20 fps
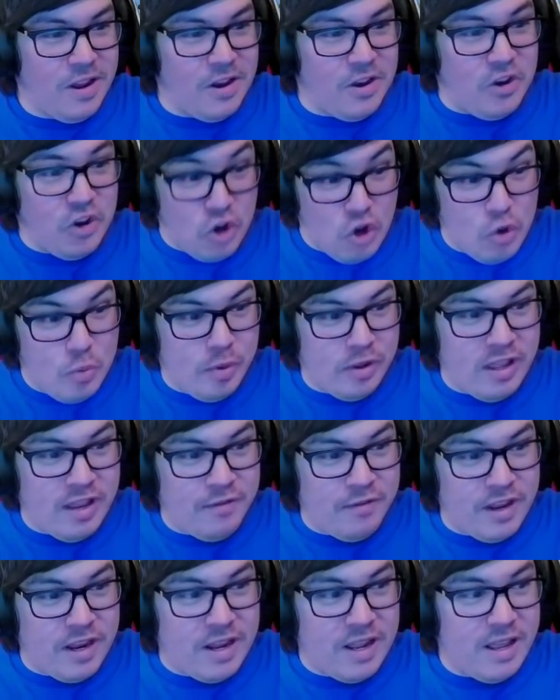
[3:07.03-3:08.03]
Do you believe
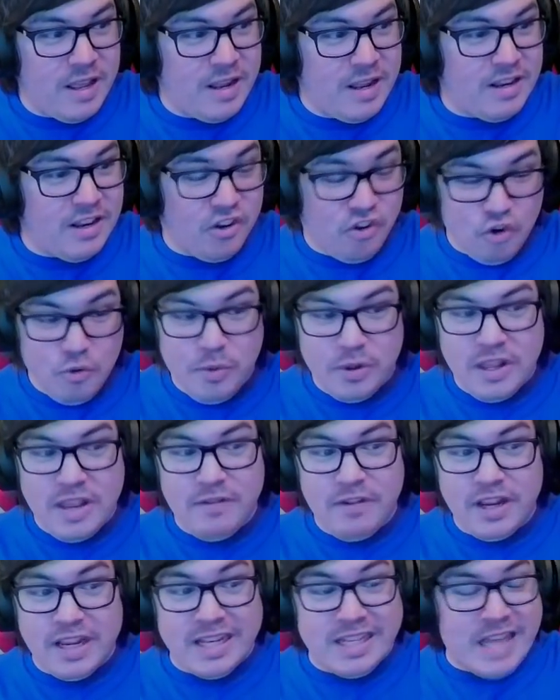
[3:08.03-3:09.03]
it? Did you believe
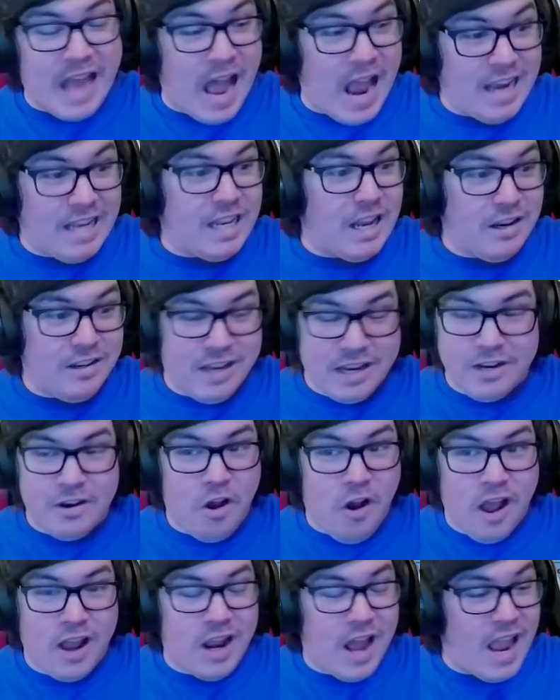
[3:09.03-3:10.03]
it? Because I did
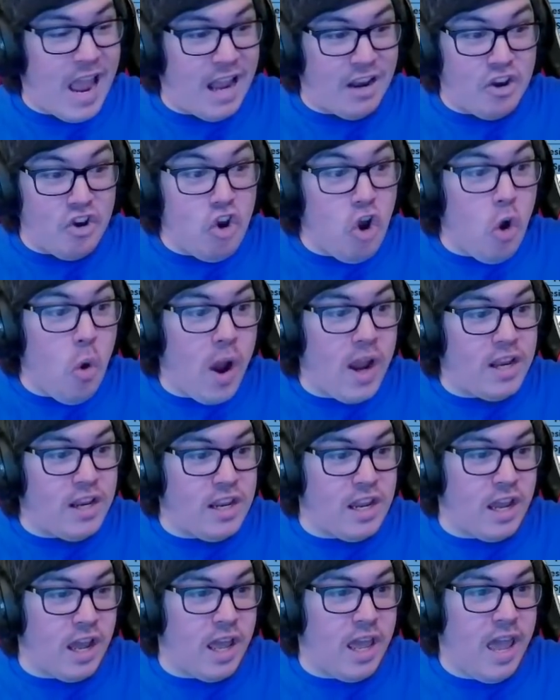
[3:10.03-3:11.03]
not. I had no
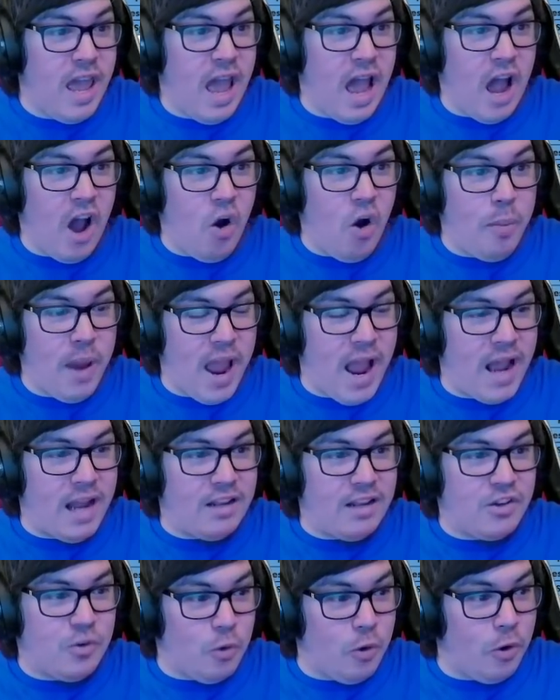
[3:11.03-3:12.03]
idea how bad
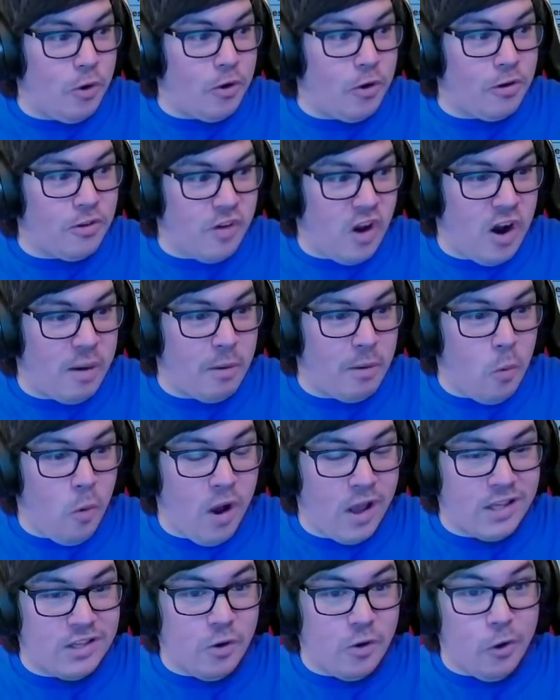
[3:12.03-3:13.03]
Squirrel Girl's armor
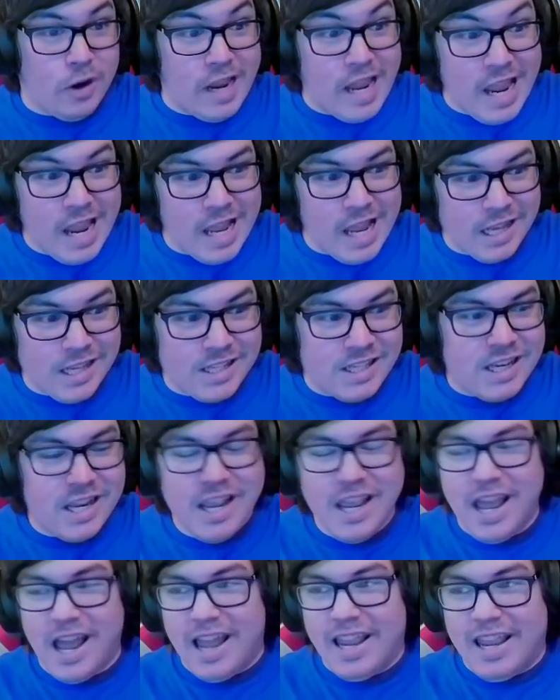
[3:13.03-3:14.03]
was, or is,
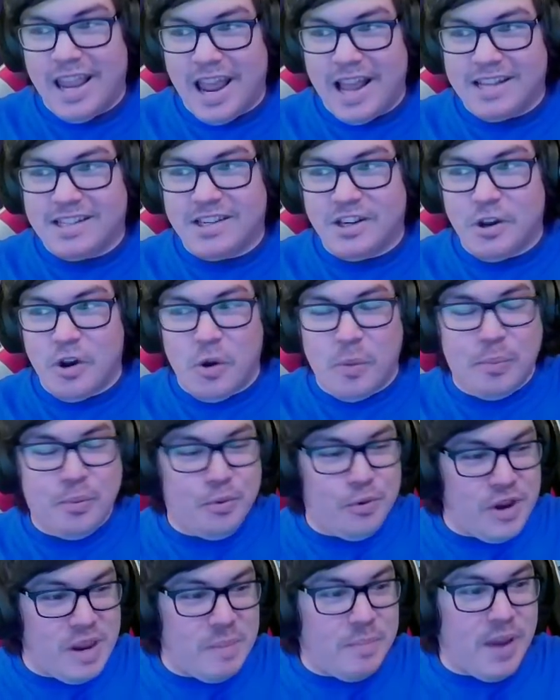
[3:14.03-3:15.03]
I guess, you know,
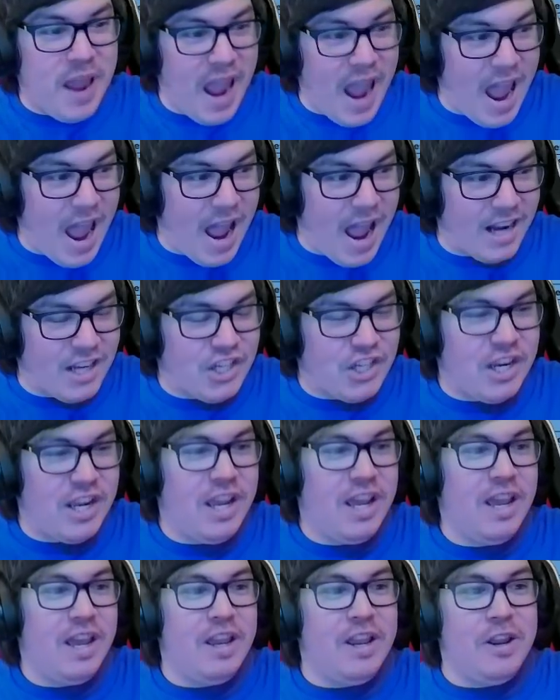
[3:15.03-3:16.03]
pre-patch,
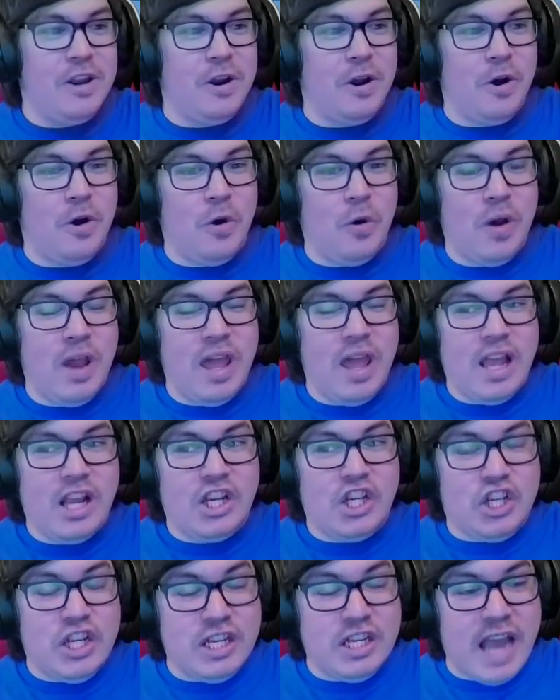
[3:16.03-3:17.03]
you know,
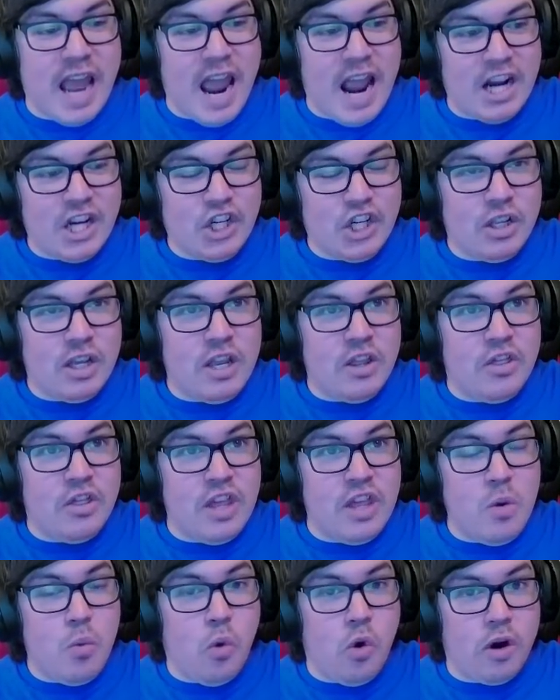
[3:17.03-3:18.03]
she's actually
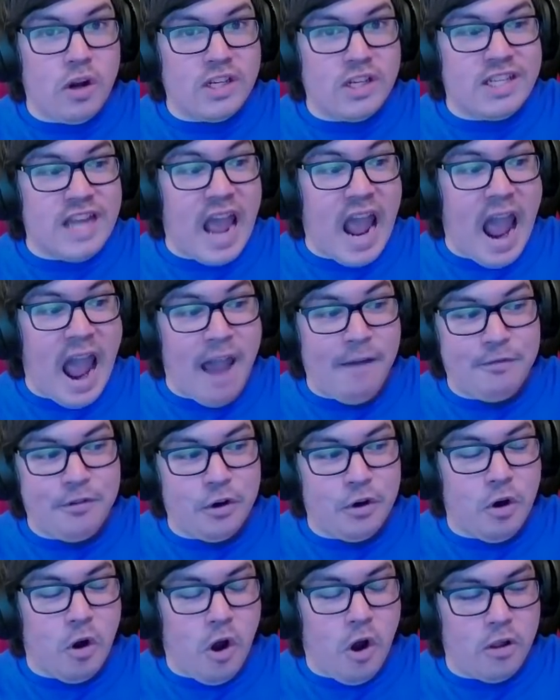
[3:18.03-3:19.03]
the worst
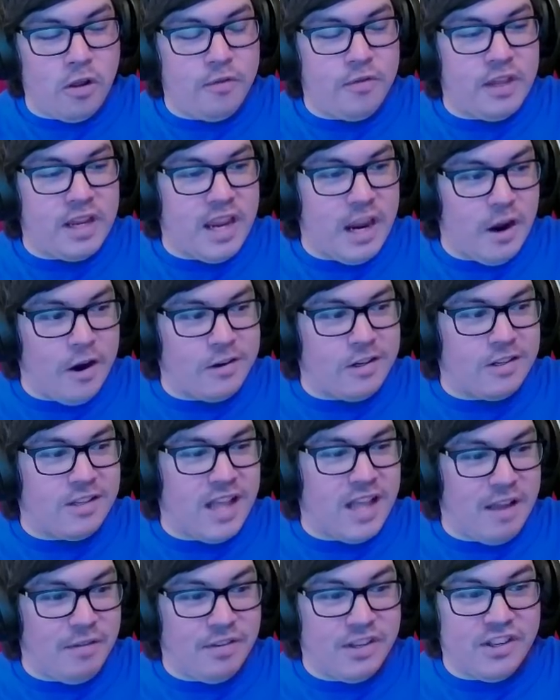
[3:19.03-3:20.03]
after all of the characters that
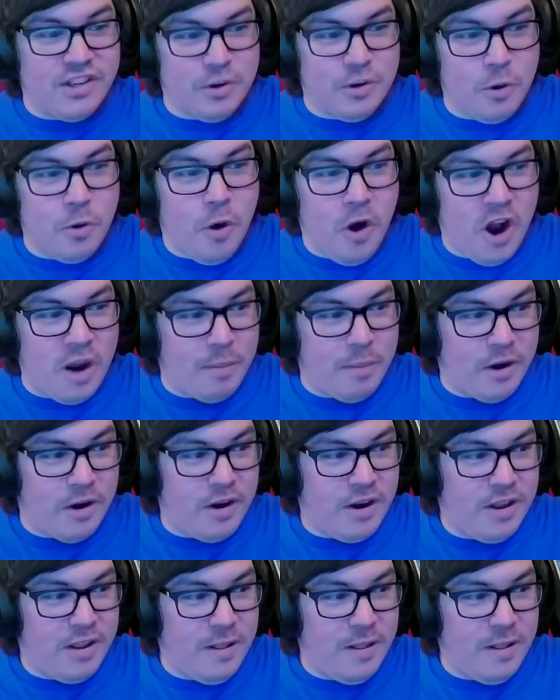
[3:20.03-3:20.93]
have zero armor.